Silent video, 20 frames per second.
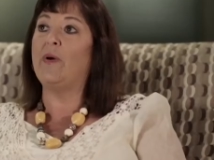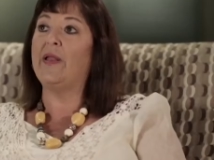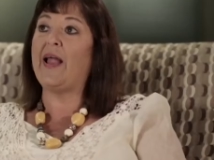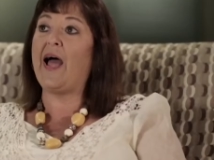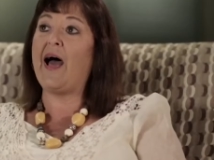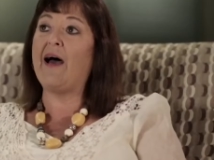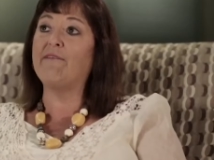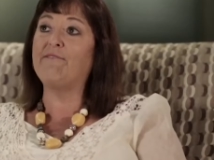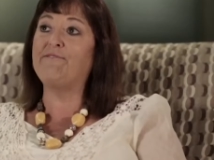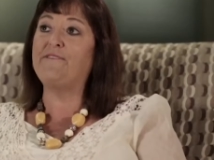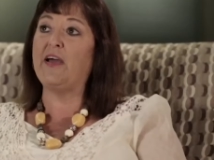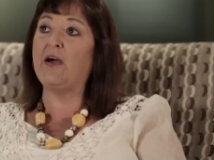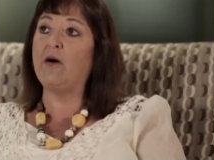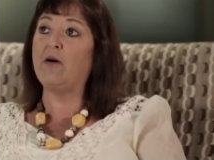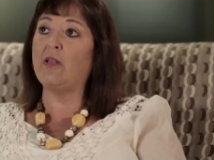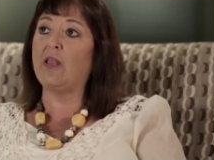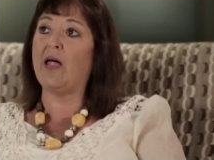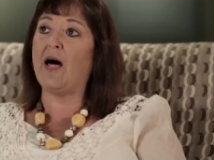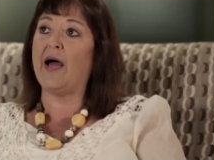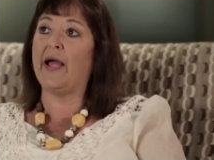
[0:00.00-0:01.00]
when I
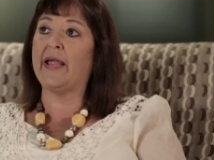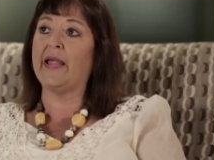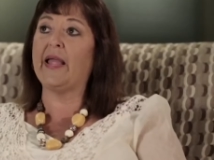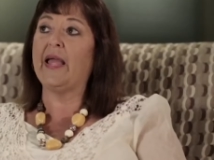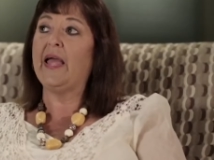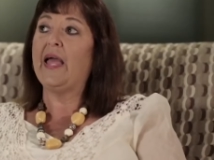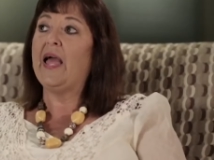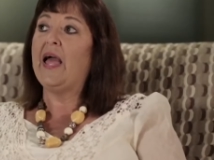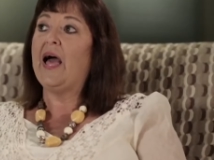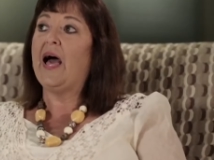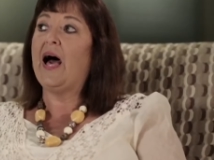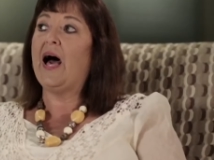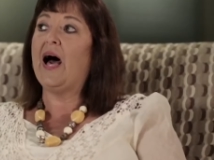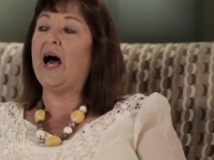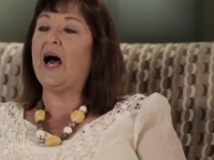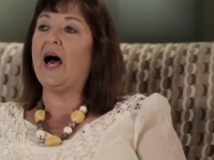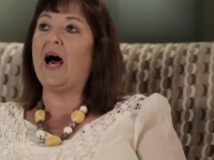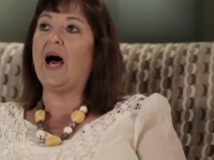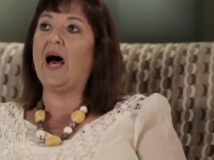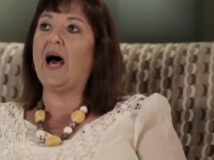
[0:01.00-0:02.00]
felt like
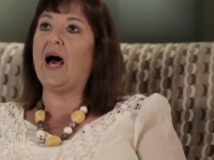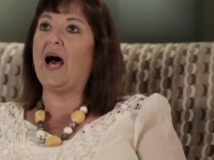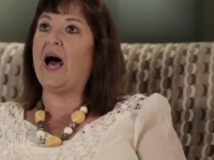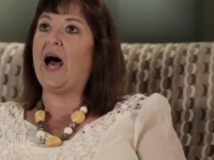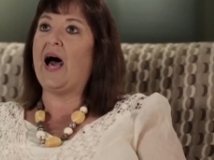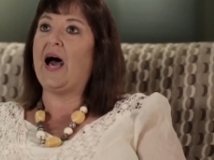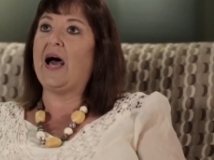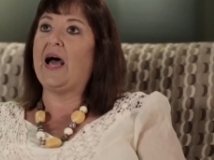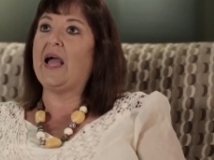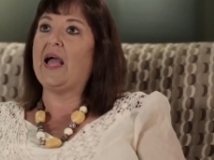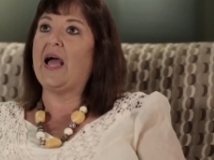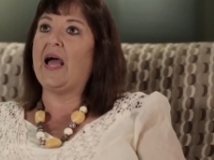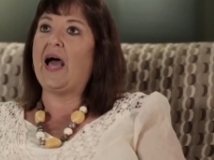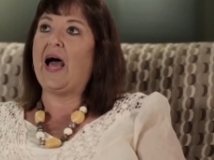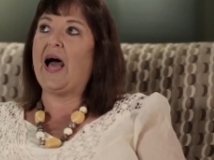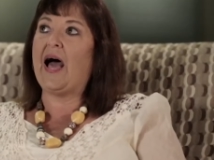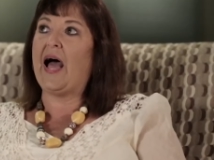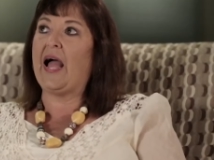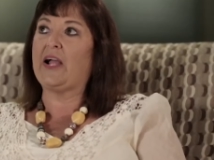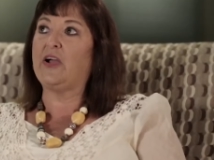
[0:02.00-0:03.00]
I,
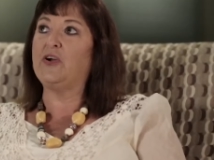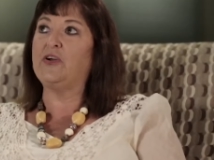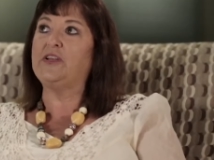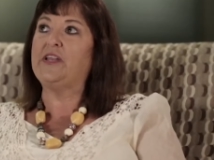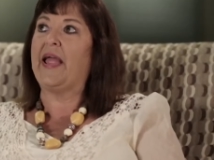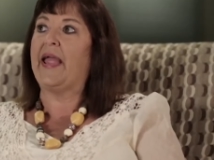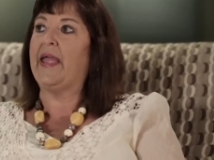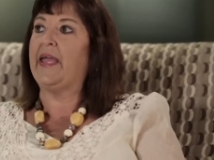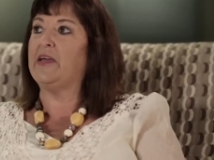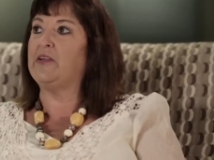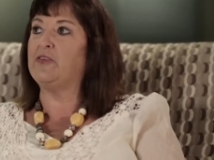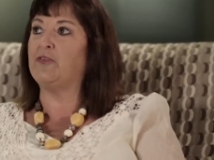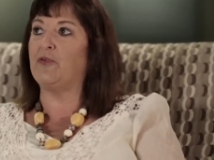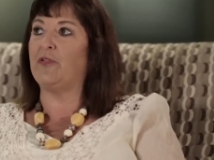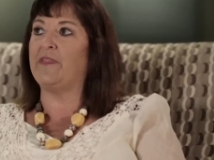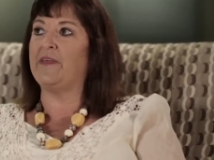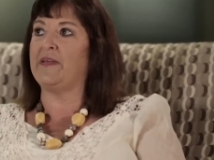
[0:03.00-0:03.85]
I couldn't handle